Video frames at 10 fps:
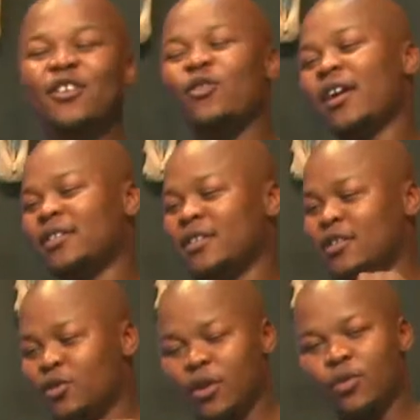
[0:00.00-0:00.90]
a ride.
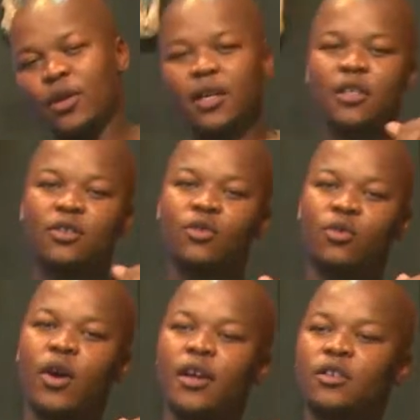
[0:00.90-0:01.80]
So they were
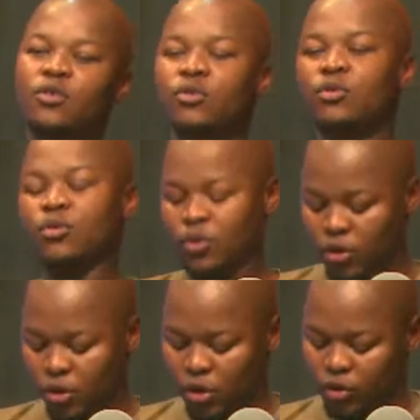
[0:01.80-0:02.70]
trying to
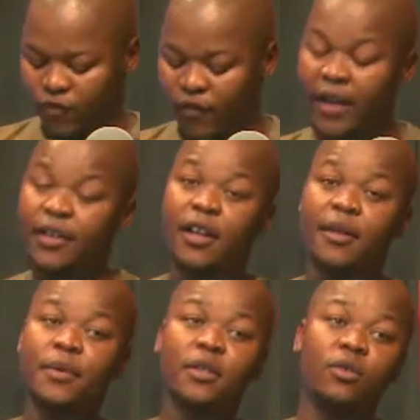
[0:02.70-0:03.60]
to find a
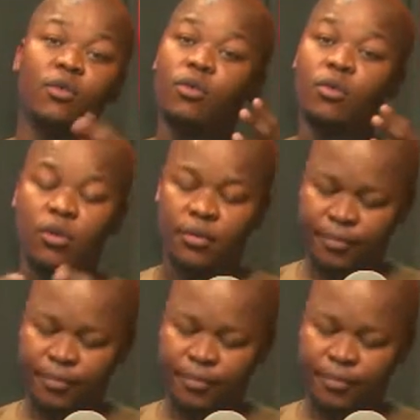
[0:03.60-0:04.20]
leopard or